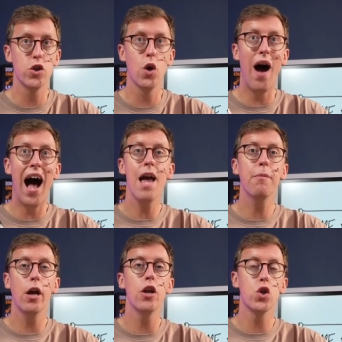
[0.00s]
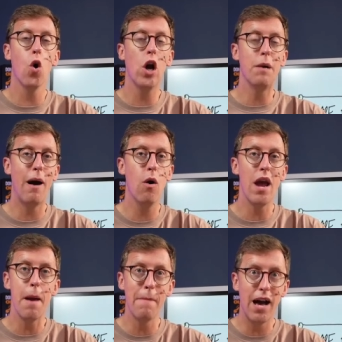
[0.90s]
So I am going to talk about
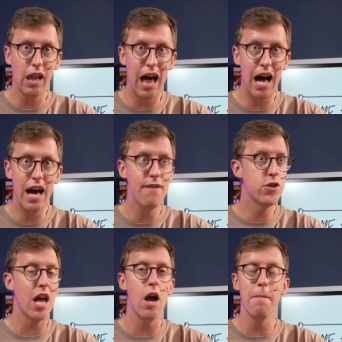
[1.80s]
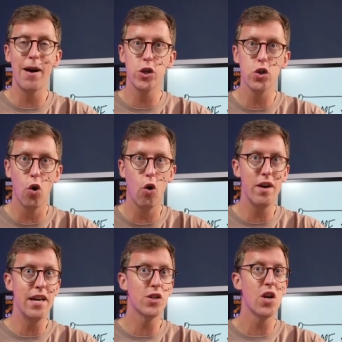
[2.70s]
in my lives, in my
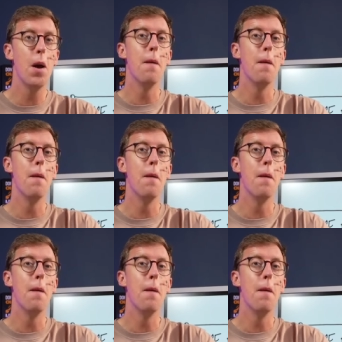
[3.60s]
stories,